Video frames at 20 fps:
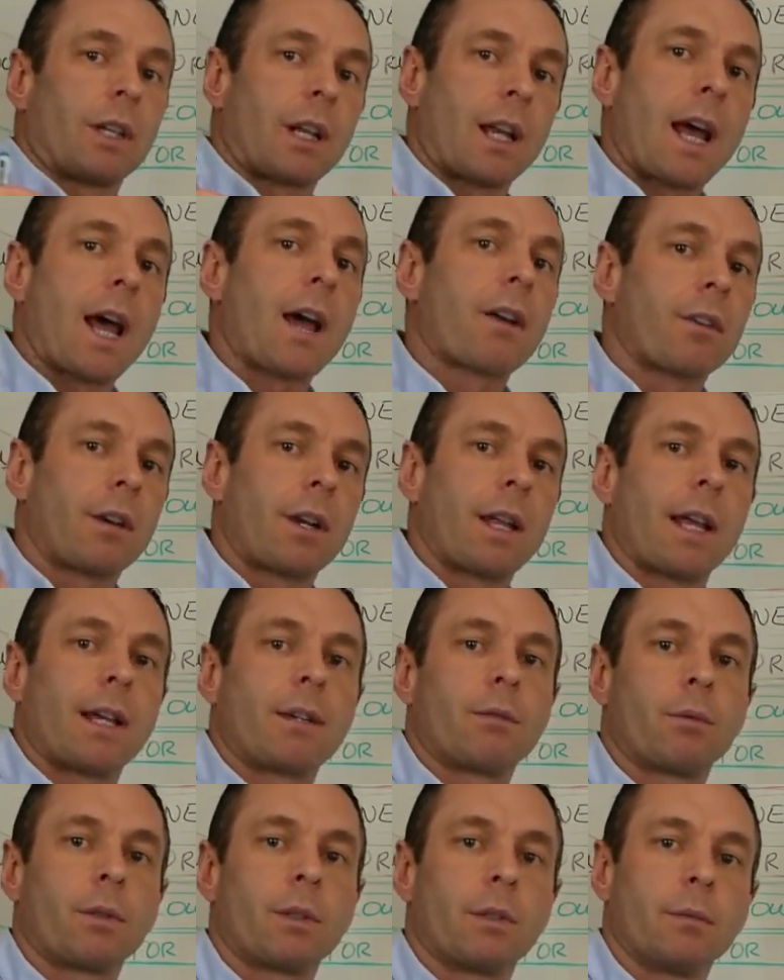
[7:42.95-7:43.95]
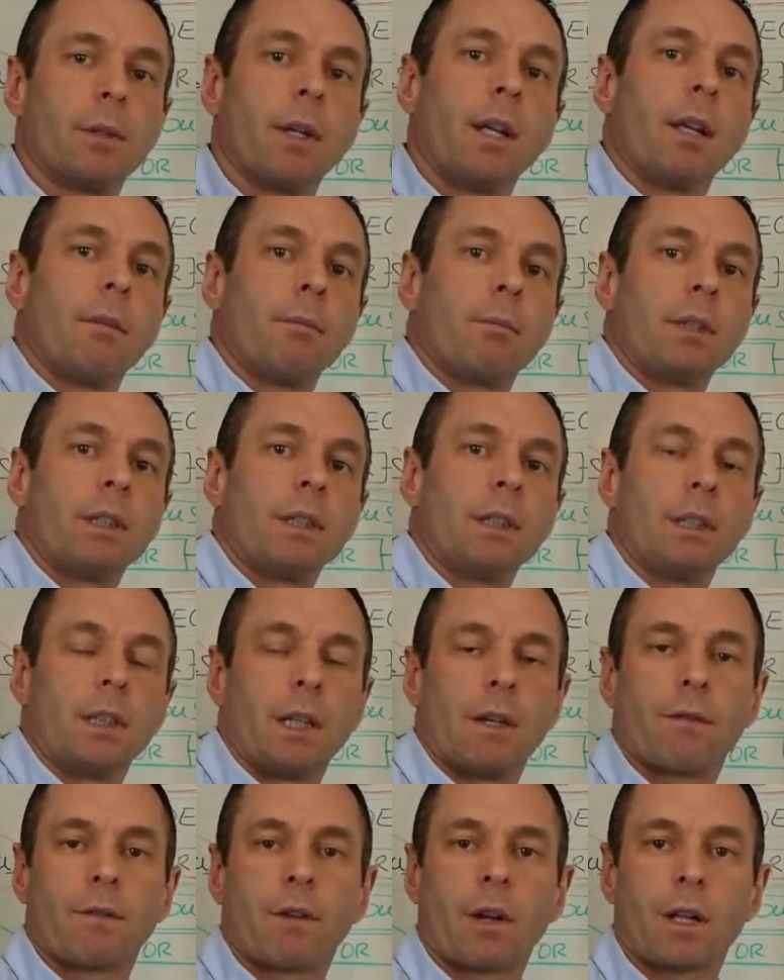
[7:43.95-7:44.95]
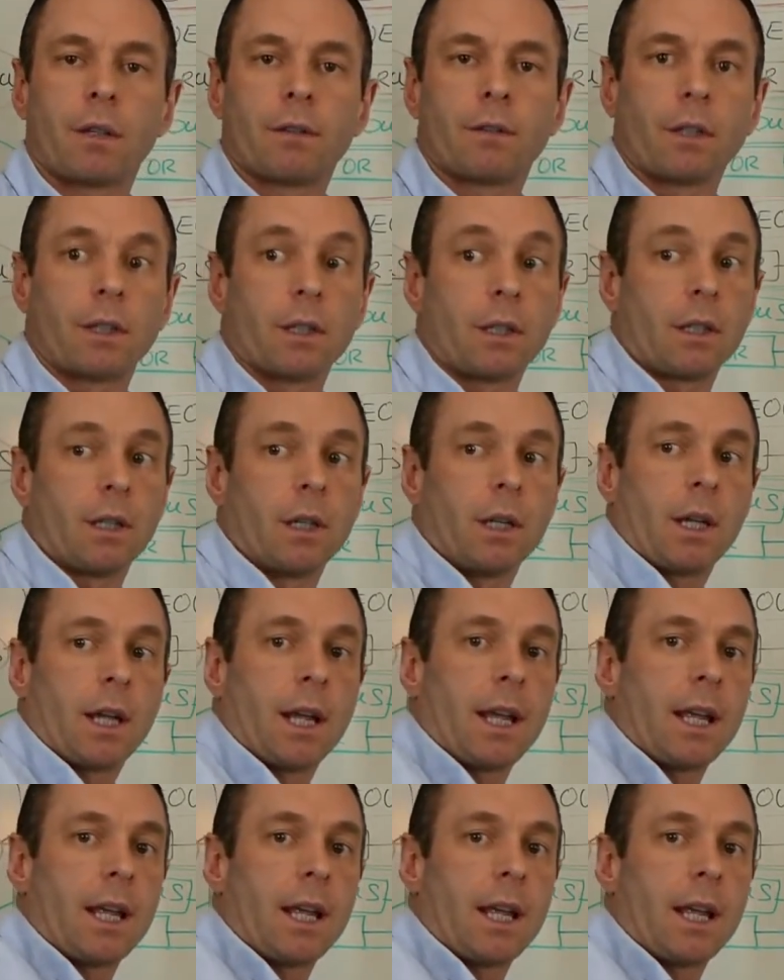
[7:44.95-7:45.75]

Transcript: The lateral head will be involved in